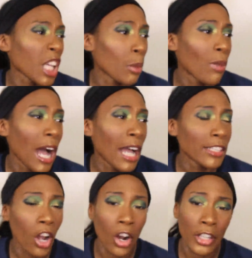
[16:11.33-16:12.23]
by
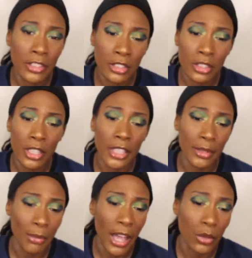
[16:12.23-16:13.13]
NARS in
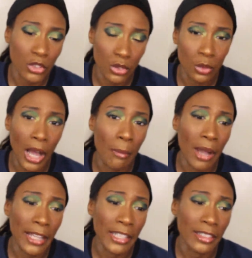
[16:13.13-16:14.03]
powder so I
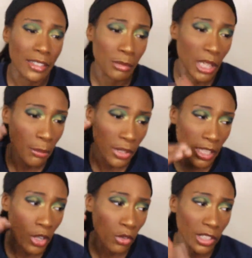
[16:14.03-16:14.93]
might in the summertime put
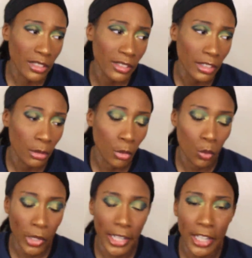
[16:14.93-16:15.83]
that over because it's a little more
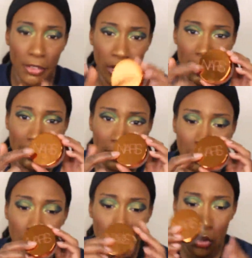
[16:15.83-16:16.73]
red and I feel like this is a
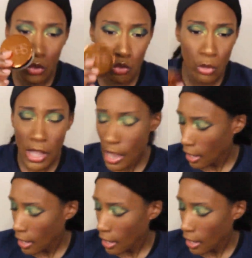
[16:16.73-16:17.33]
little more neutral